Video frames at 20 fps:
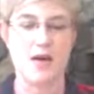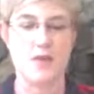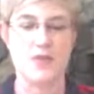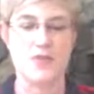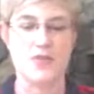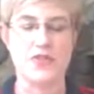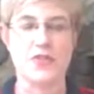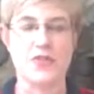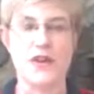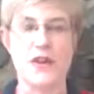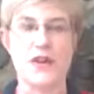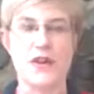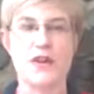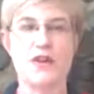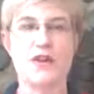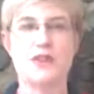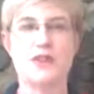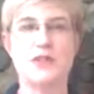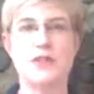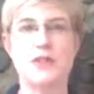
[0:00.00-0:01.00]
They
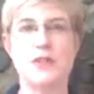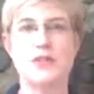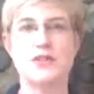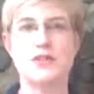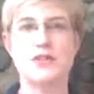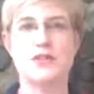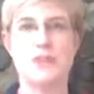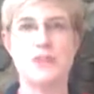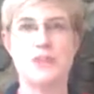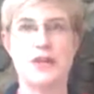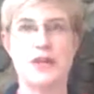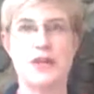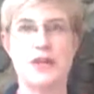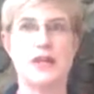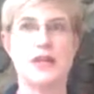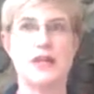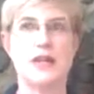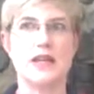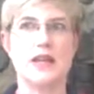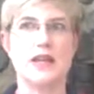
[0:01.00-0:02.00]
are going to
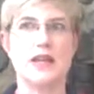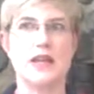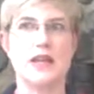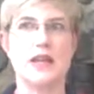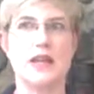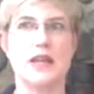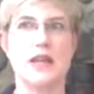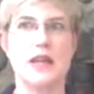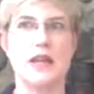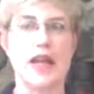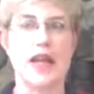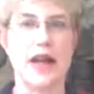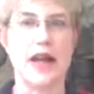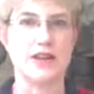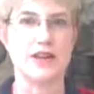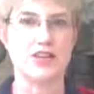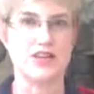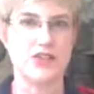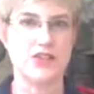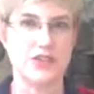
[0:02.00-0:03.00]
be
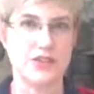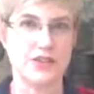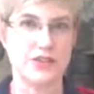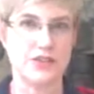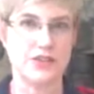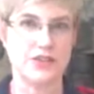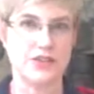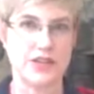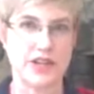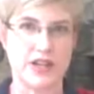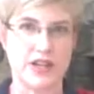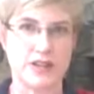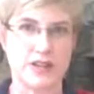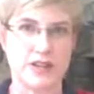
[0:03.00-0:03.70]
extra energetic